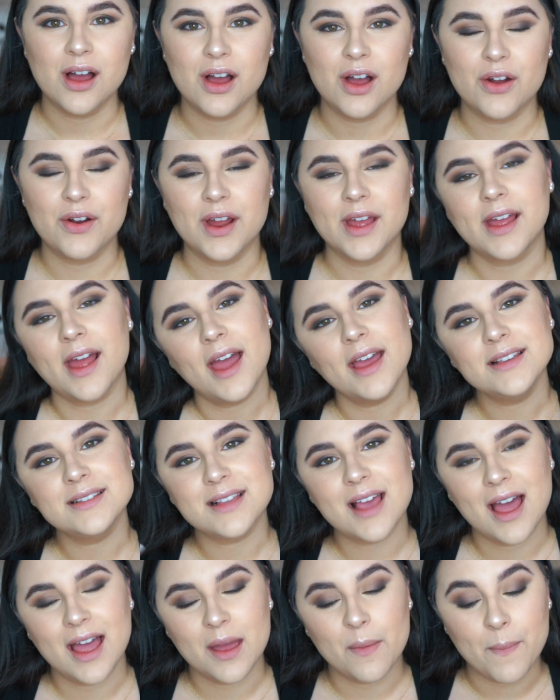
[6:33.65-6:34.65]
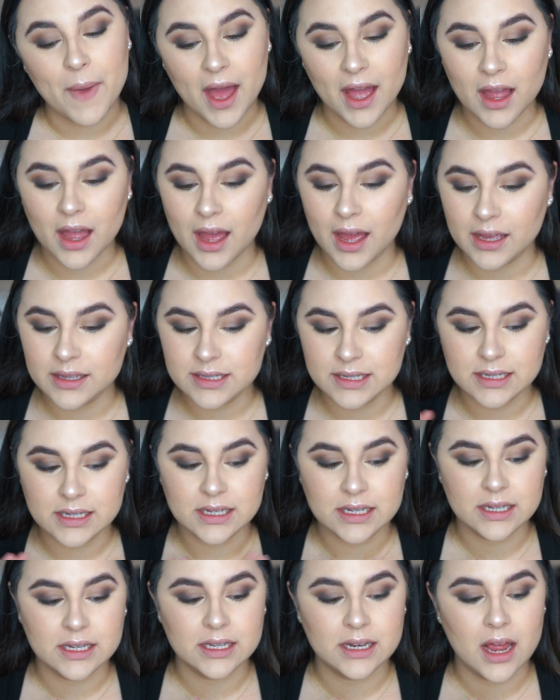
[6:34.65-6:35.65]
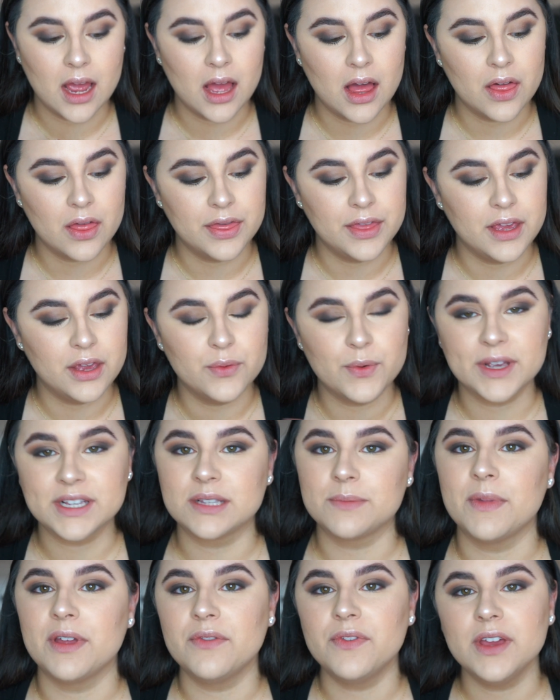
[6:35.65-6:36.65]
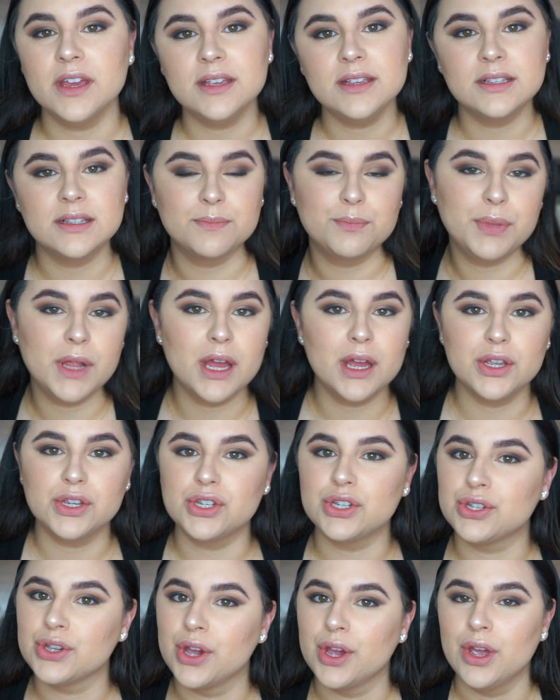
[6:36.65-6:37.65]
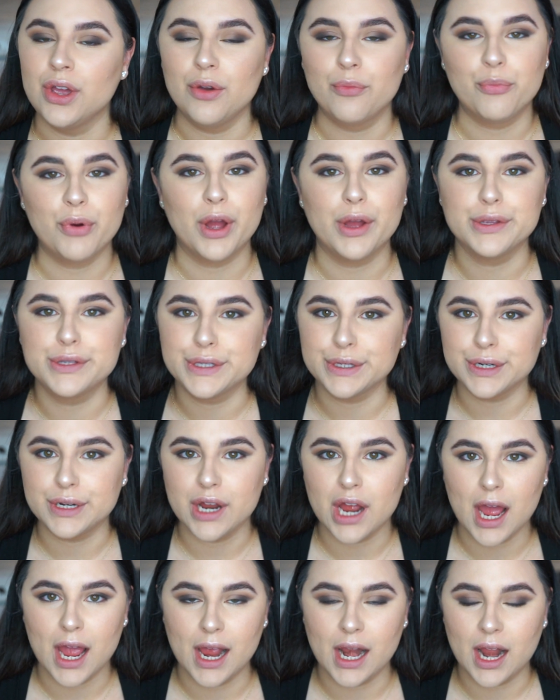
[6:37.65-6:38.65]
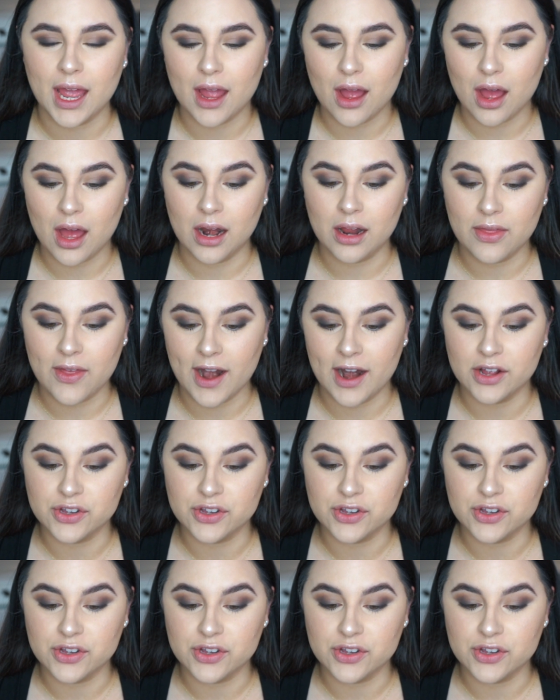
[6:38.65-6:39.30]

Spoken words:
All right guys, I am back. I did the rest of my face, blush, bronzer, highlight, all of that.